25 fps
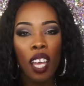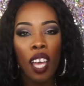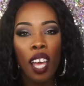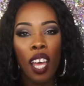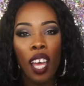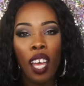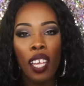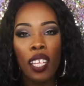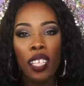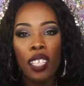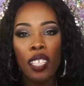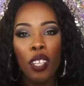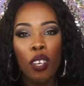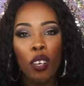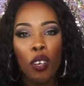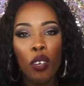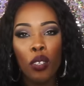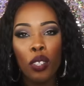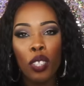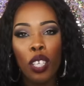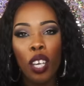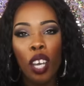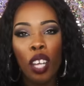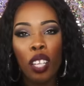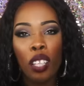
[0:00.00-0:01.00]
I know
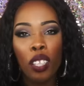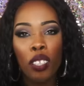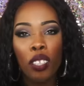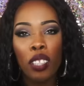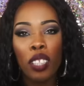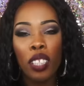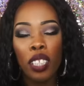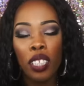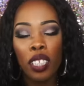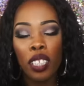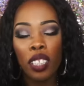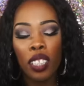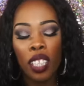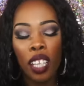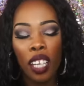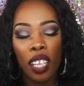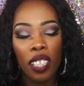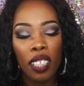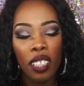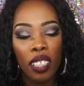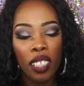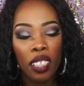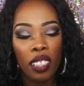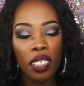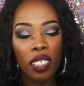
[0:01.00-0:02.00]
y'all are thinking
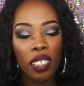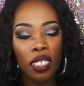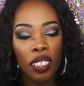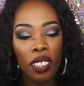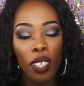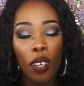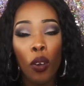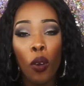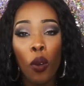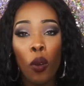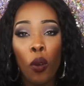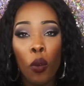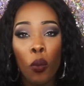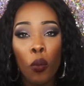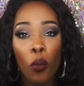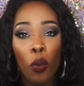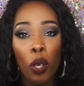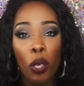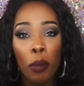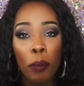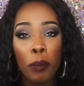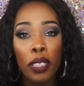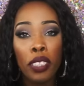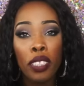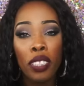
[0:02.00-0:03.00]
like this is an old
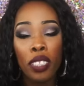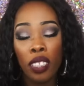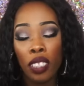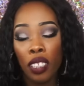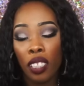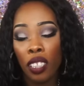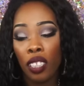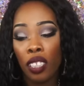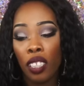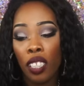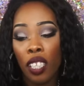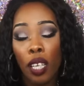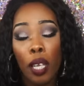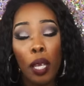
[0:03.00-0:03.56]
woman scent,